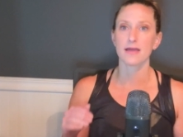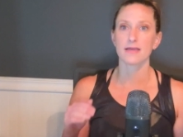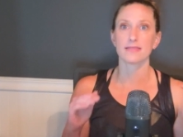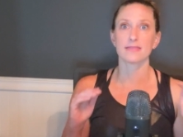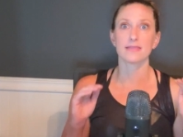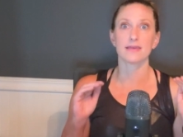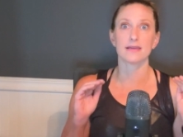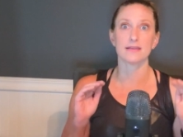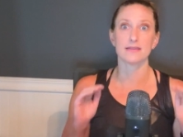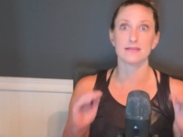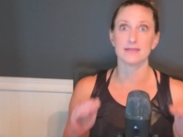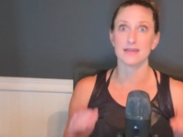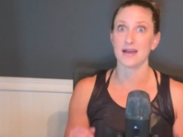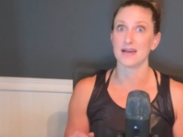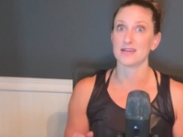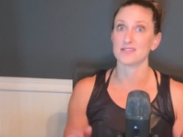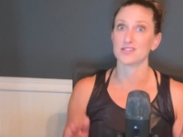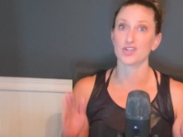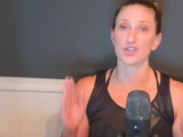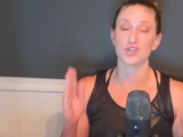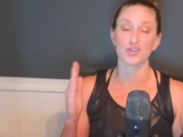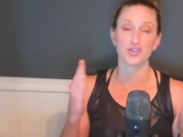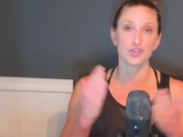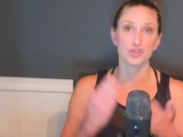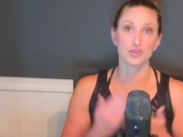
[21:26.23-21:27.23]
then yes,
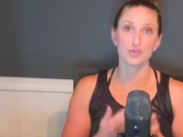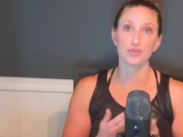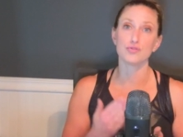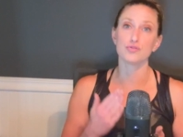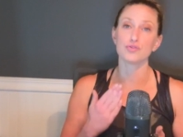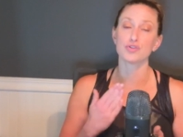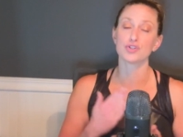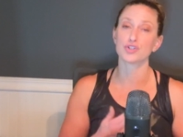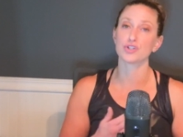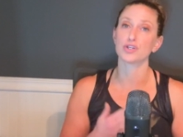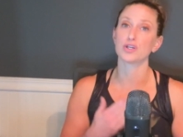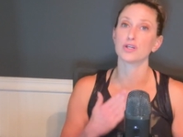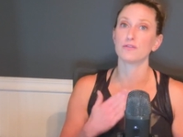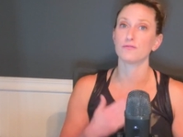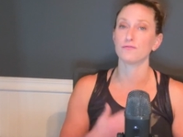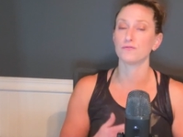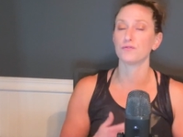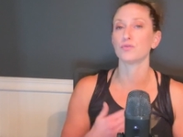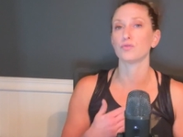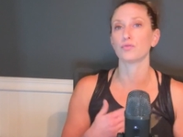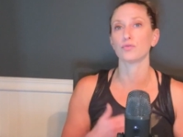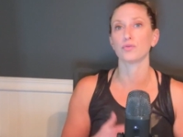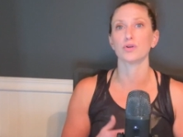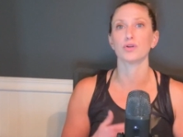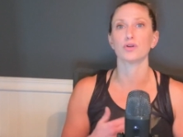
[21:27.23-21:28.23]
you should
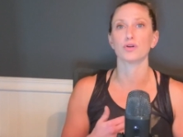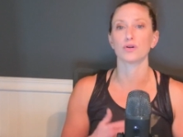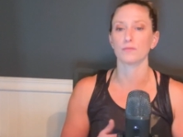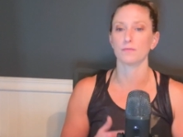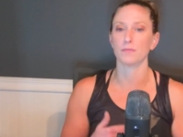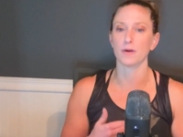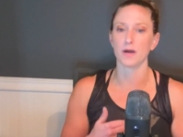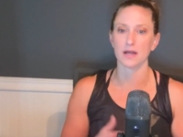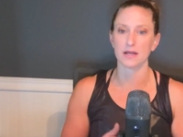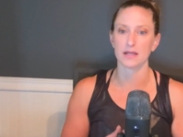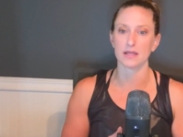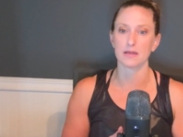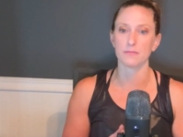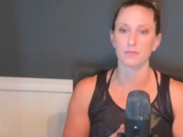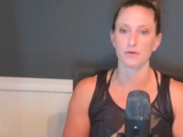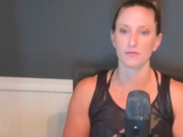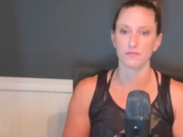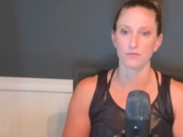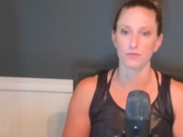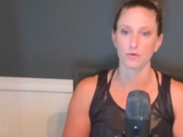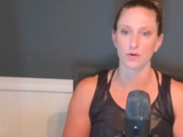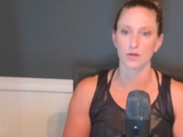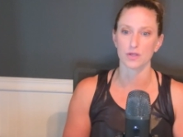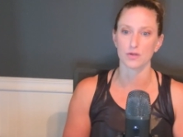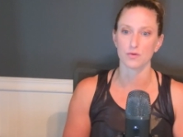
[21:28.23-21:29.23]
fuel your body
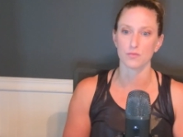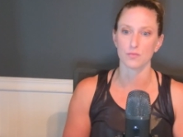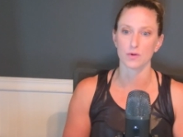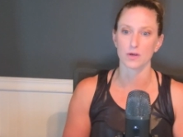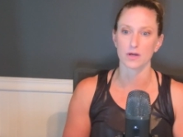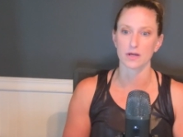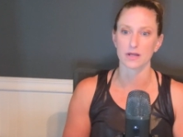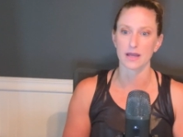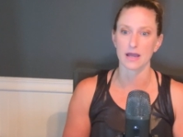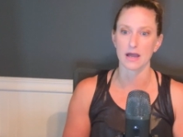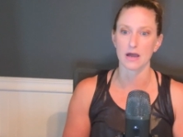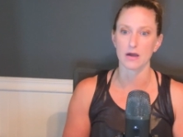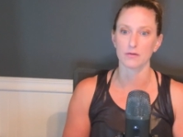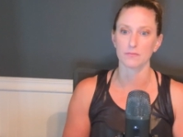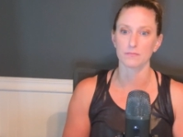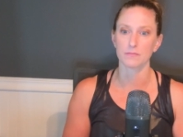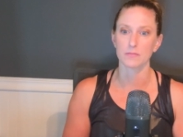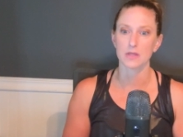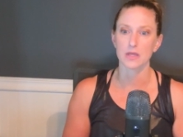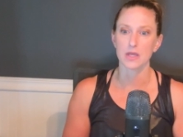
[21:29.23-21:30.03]
before you work out.